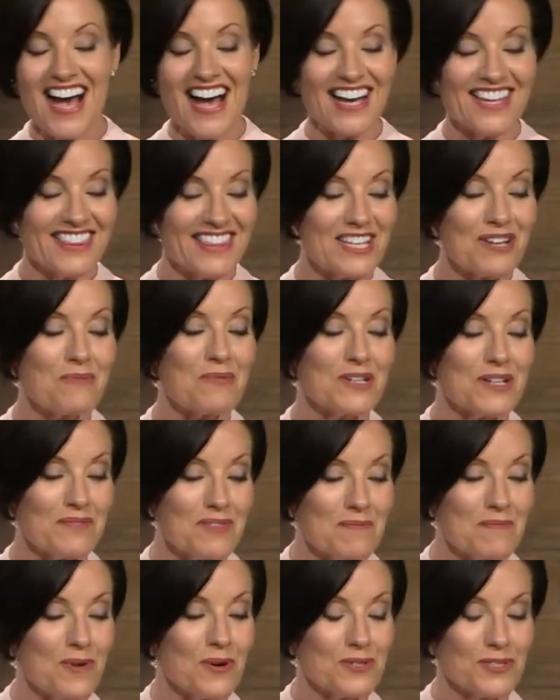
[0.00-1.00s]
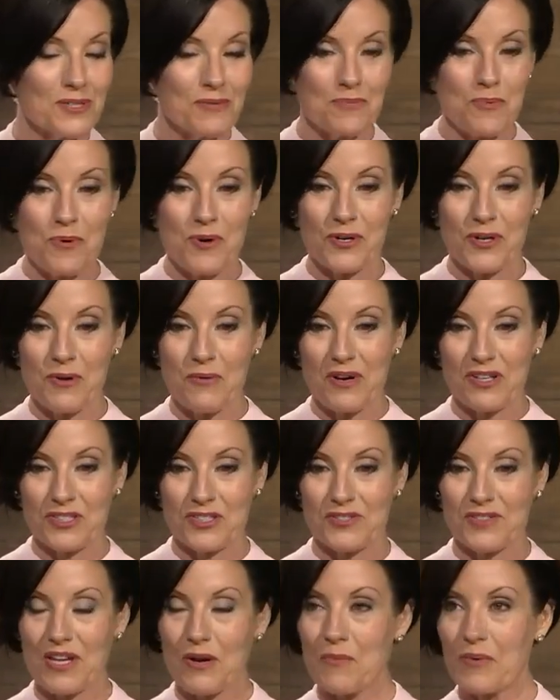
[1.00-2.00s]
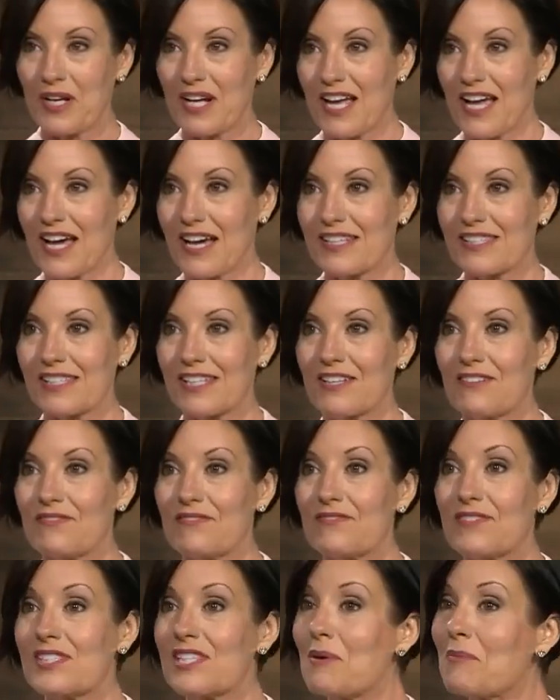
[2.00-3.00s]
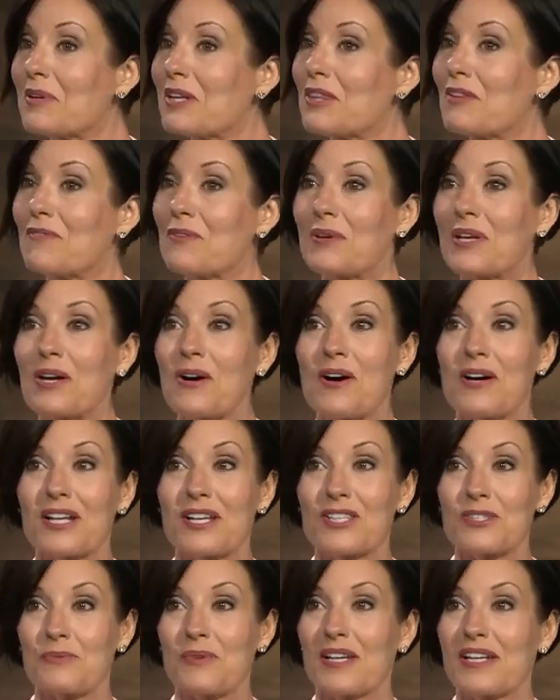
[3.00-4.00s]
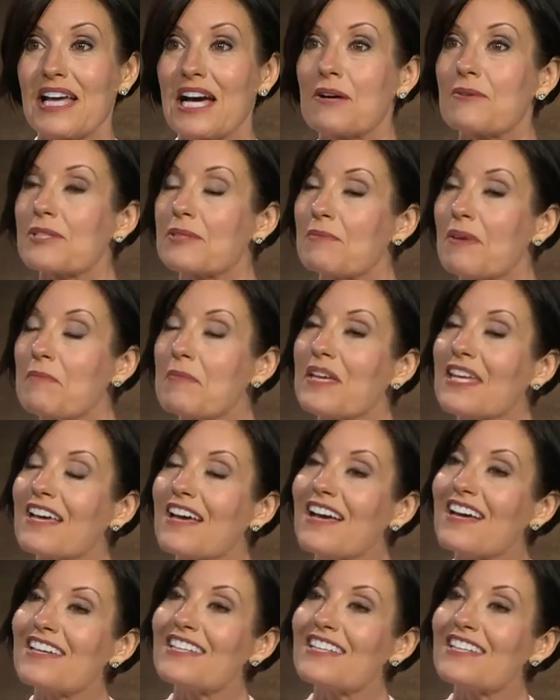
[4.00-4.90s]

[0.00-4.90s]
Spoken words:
I think one of the most important questions I want to ask, if someone in the viewing audience right now is maybe